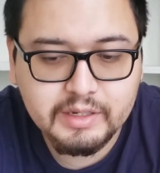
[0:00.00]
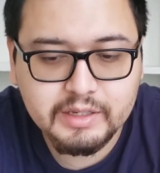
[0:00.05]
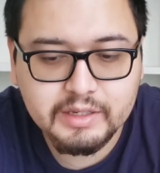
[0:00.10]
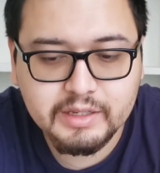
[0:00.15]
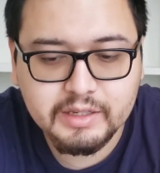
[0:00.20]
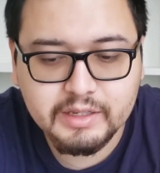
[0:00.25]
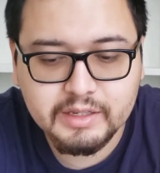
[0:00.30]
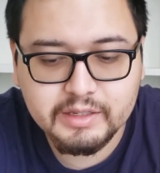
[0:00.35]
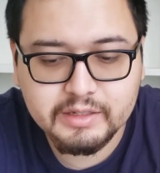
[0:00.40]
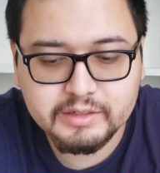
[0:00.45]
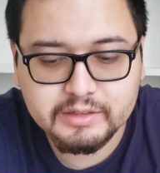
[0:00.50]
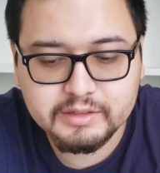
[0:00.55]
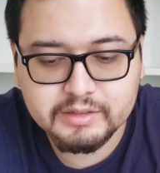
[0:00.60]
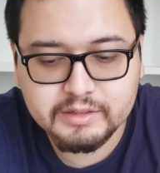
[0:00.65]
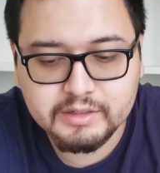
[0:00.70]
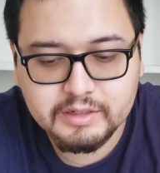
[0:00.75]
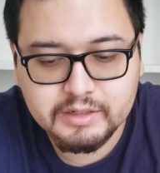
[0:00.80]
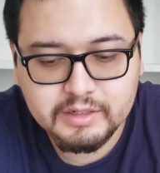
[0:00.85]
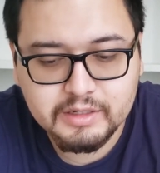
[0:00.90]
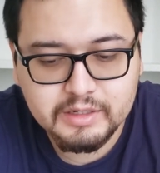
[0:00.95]
And
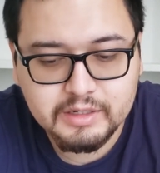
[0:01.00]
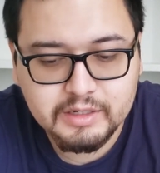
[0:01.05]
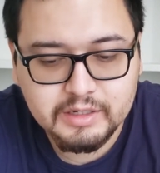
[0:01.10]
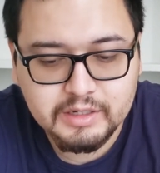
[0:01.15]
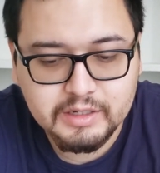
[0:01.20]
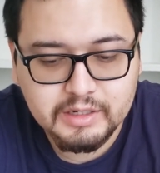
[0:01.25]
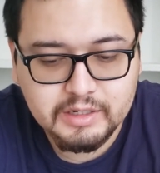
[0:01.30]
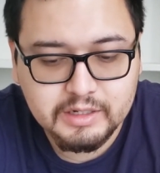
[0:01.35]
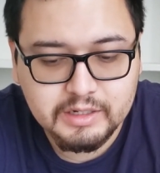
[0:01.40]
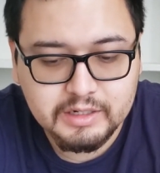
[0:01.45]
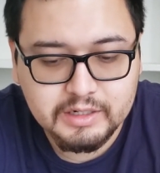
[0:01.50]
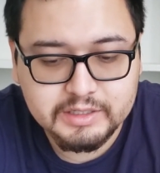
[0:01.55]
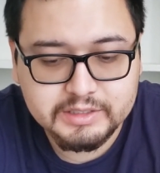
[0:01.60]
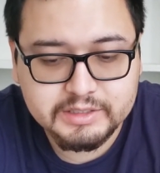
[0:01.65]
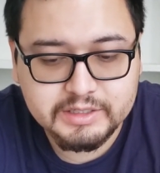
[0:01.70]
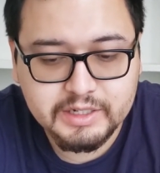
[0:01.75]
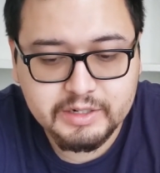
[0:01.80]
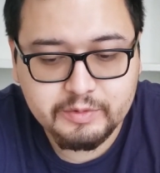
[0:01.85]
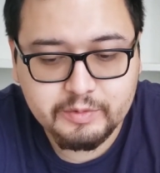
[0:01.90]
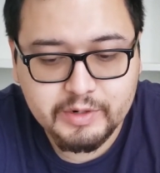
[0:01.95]
let's
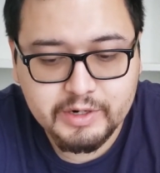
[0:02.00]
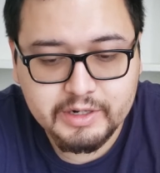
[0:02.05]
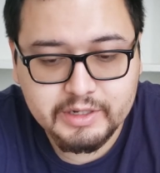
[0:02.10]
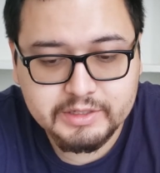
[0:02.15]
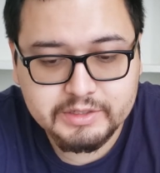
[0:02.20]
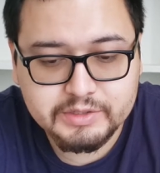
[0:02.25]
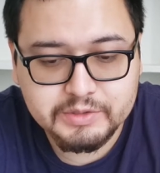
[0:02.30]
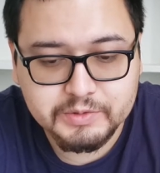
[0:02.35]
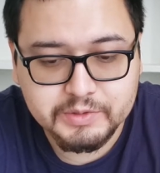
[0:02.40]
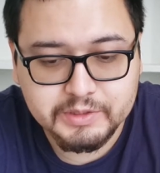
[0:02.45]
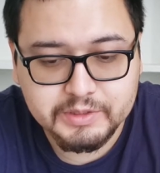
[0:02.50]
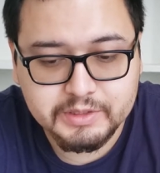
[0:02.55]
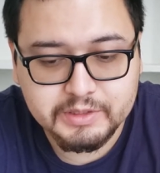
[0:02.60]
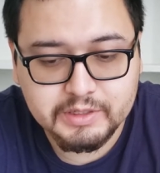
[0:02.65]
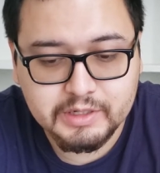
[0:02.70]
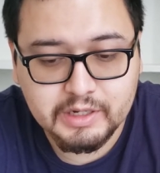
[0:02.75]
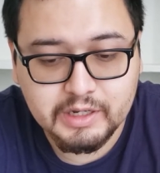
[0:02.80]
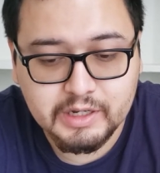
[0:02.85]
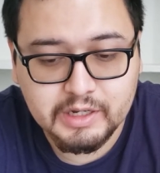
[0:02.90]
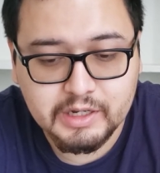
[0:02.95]
get right into it.
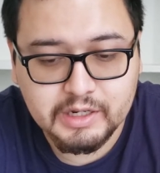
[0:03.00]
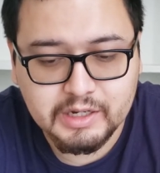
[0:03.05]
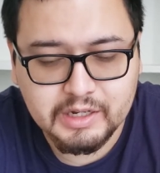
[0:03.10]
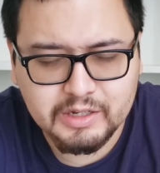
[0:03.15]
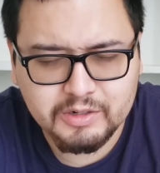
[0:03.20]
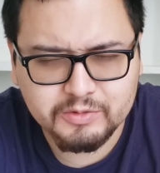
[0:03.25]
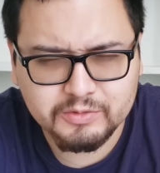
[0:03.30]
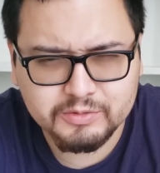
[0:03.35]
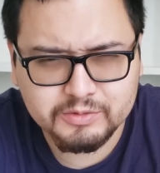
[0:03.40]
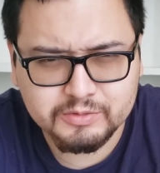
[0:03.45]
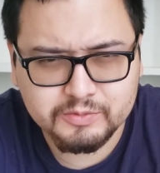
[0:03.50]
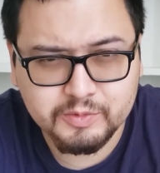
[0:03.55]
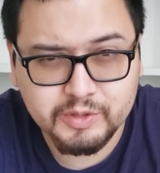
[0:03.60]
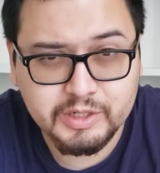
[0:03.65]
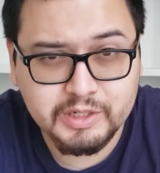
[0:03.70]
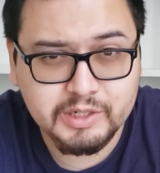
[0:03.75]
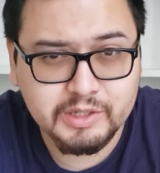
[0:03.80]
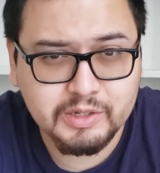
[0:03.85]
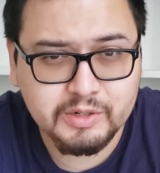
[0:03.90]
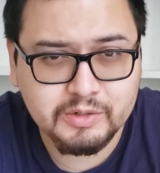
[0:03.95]
Uh, I don't
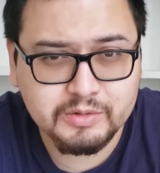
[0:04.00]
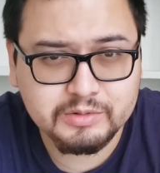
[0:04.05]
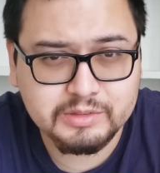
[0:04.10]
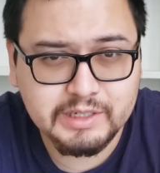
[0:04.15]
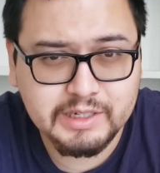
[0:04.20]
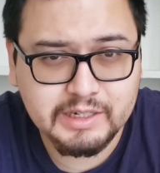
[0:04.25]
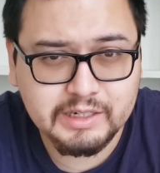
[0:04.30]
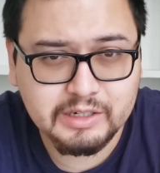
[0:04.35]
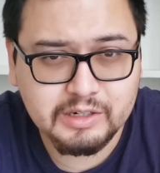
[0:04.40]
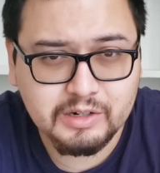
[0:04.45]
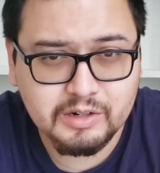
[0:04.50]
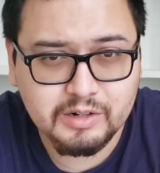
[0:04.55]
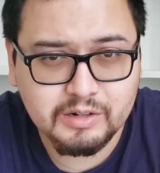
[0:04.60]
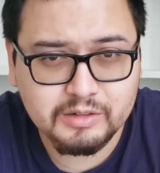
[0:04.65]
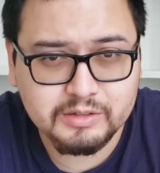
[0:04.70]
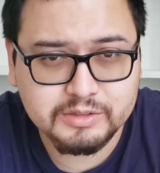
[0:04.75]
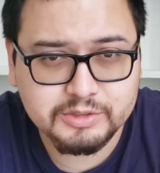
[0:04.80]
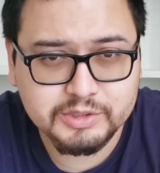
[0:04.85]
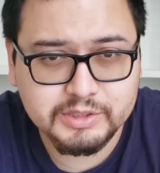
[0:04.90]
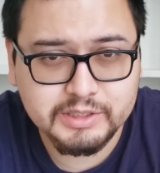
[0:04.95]
really know that
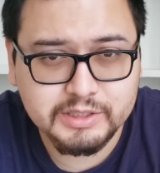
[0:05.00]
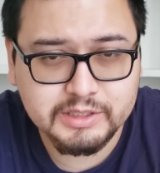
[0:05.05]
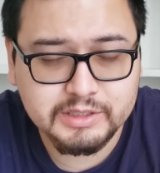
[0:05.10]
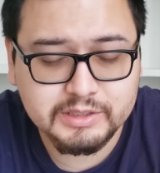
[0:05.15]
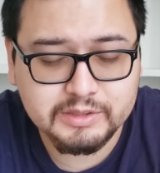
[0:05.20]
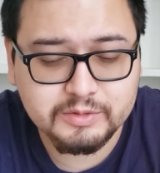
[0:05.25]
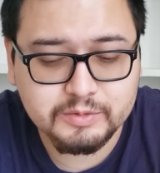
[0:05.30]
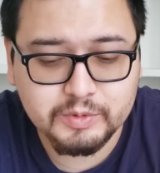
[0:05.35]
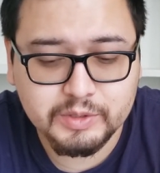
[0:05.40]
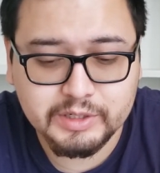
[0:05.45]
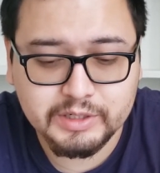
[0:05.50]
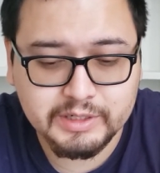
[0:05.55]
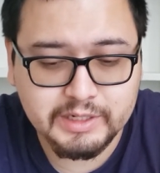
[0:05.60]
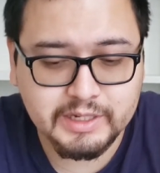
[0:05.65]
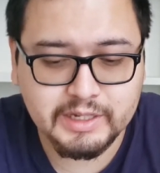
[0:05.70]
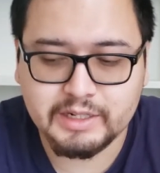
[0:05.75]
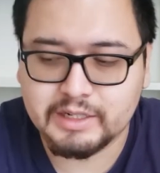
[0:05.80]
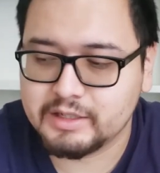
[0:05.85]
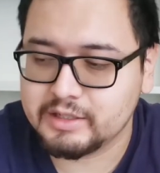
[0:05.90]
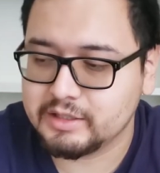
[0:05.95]
card trick where they
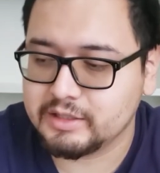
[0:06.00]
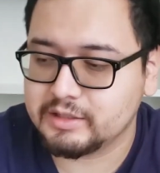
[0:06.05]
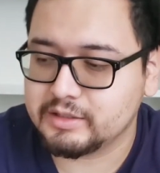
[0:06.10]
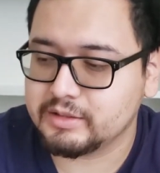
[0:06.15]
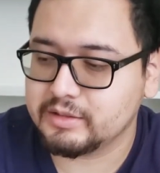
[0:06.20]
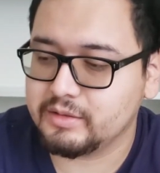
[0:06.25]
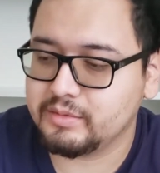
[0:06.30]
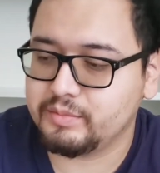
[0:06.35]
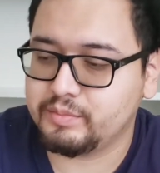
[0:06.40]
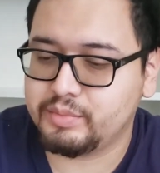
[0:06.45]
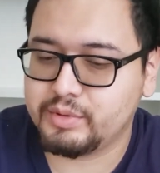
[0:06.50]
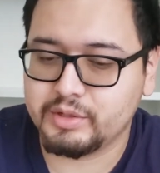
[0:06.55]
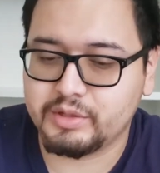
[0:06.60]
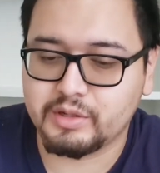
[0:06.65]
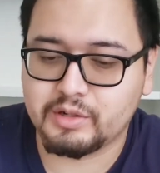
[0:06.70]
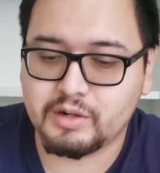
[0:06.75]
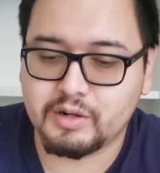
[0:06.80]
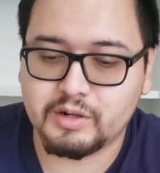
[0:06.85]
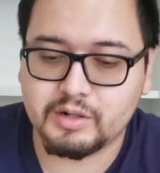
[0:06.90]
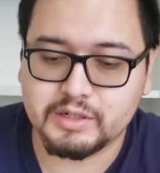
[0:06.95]
like put the
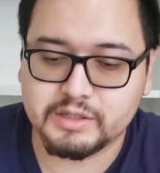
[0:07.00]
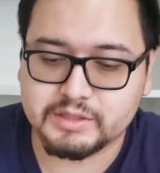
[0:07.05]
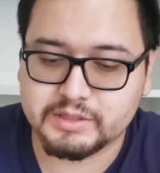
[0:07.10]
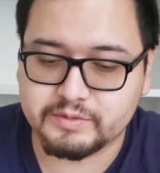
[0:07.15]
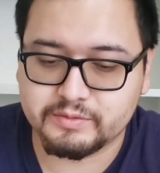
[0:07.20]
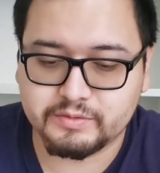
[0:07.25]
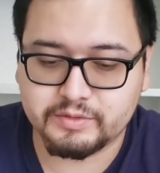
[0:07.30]
cards in